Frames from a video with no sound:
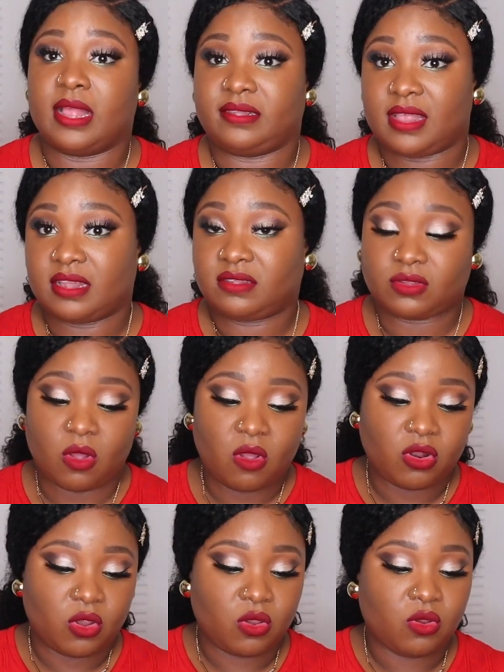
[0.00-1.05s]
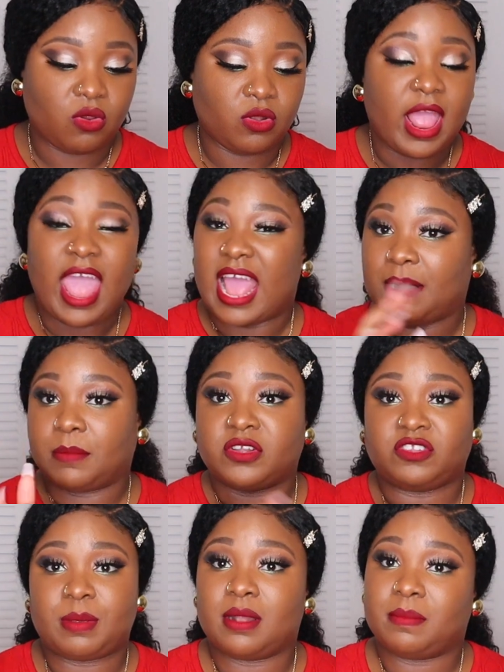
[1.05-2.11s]
Let's get started. And I'm
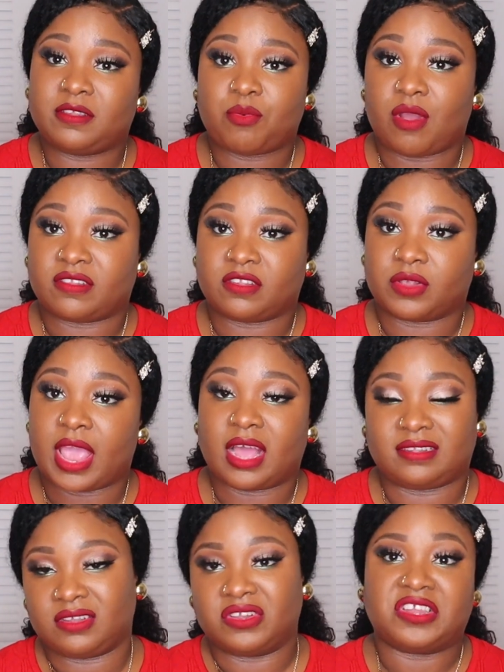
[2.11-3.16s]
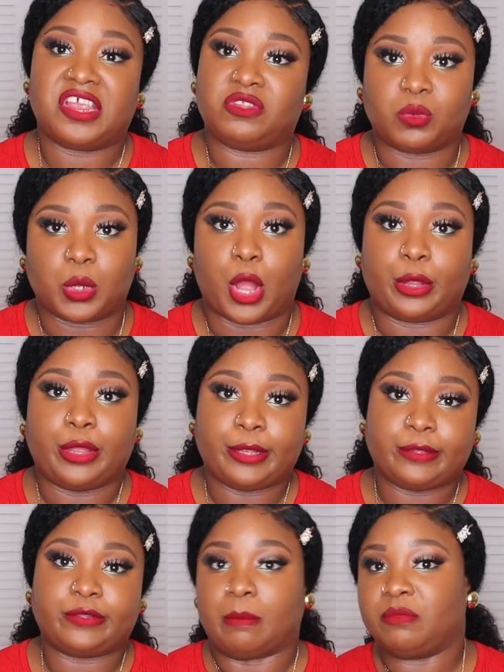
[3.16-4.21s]
gonna speed up this process, okay, because it's gonna take too long.
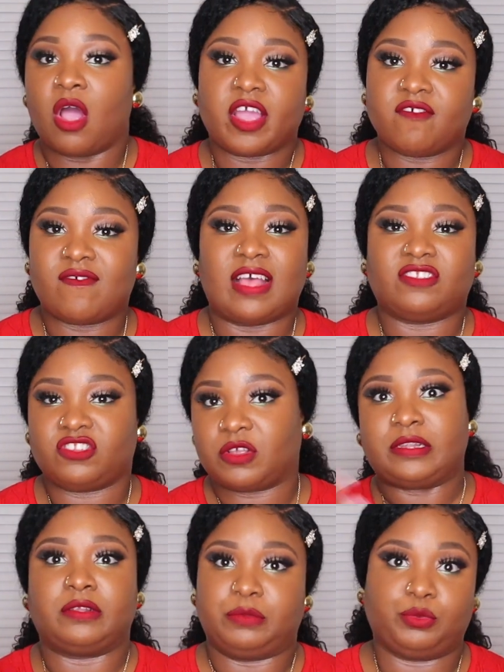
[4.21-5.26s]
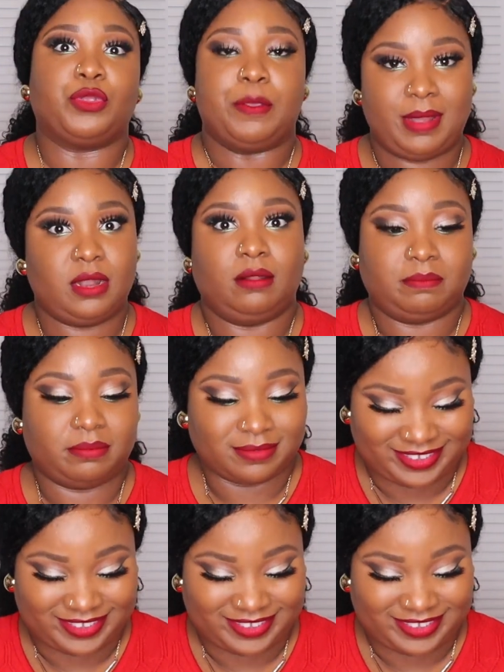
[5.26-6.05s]
So I'm talking fast just because I'm just keeping it up.